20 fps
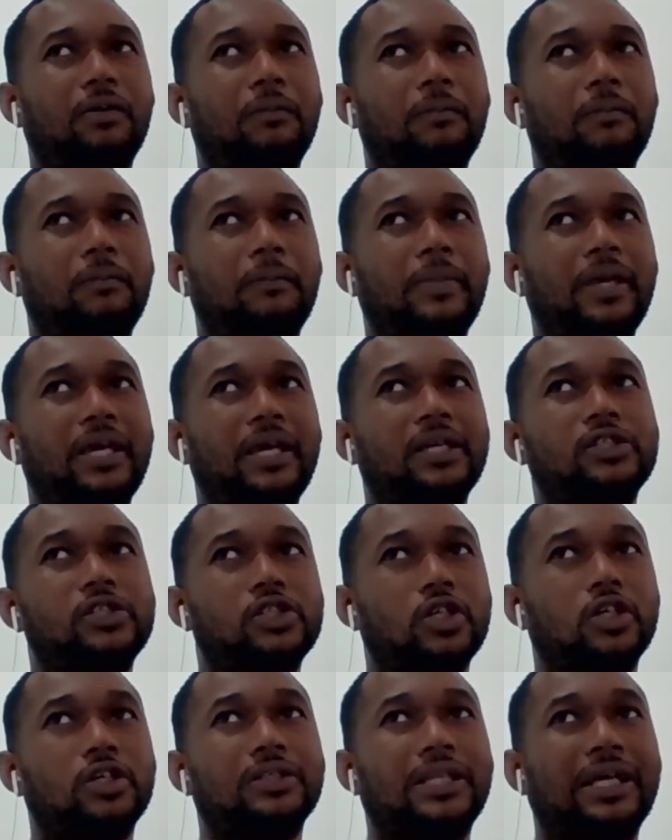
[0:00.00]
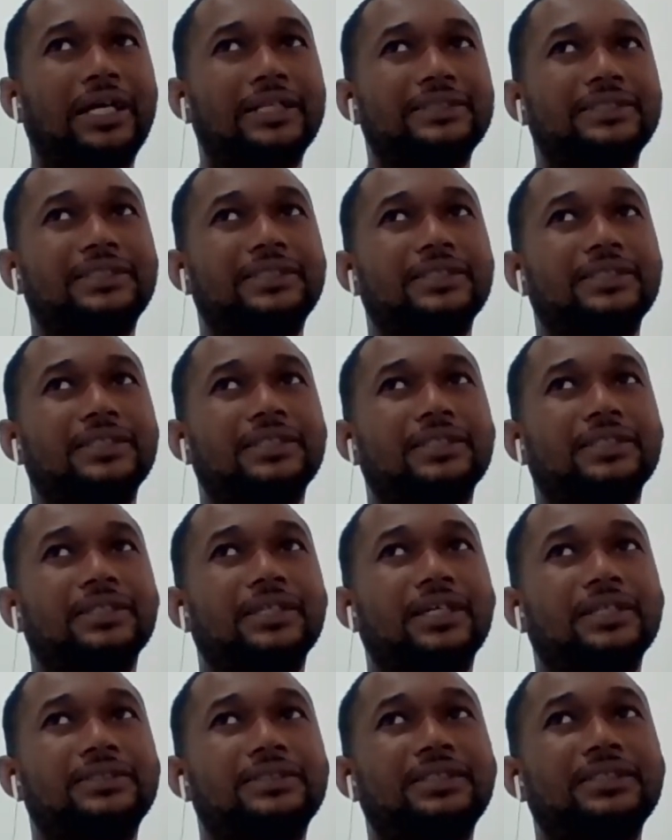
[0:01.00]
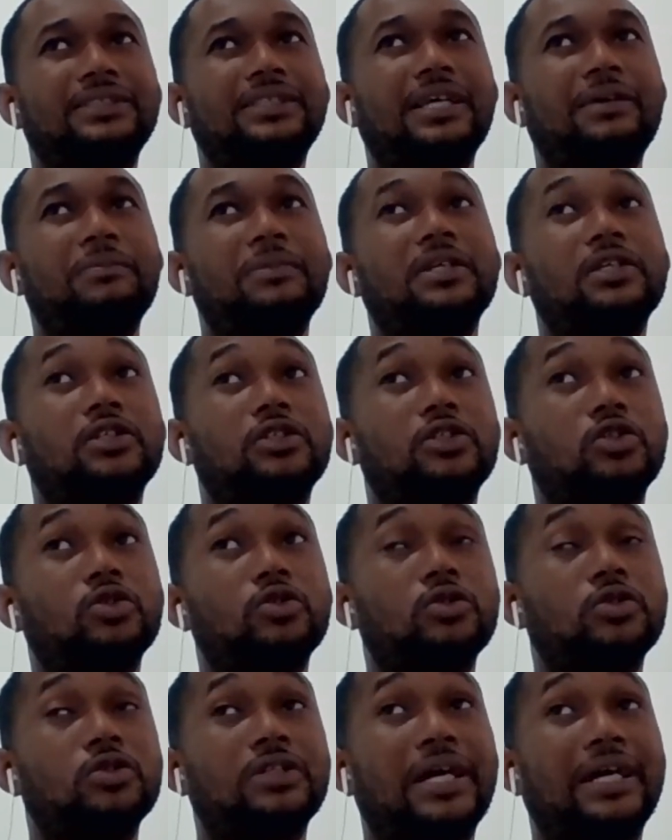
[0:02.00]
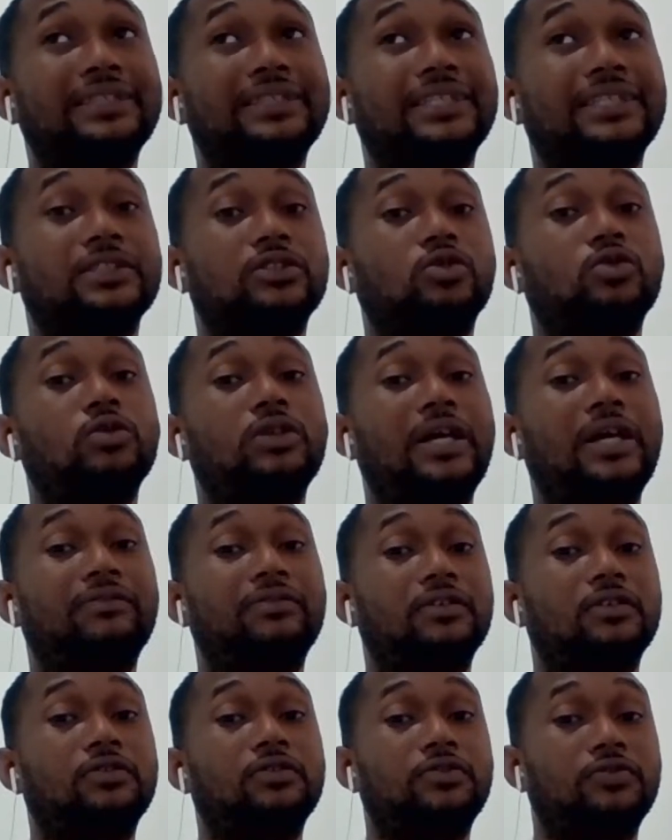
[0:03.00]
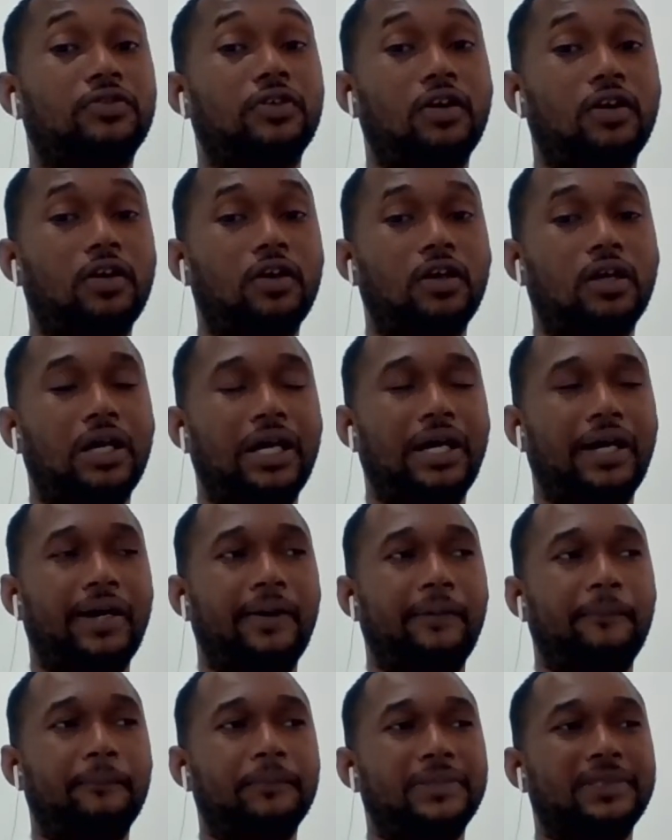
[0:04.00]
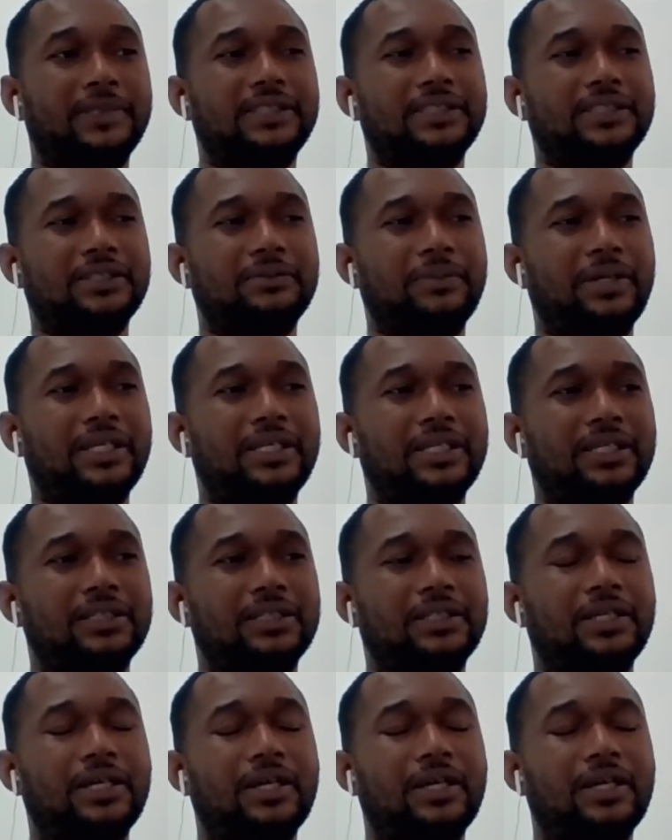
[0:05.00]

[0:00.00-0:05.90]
make sure that the system is used at the school level for decision making.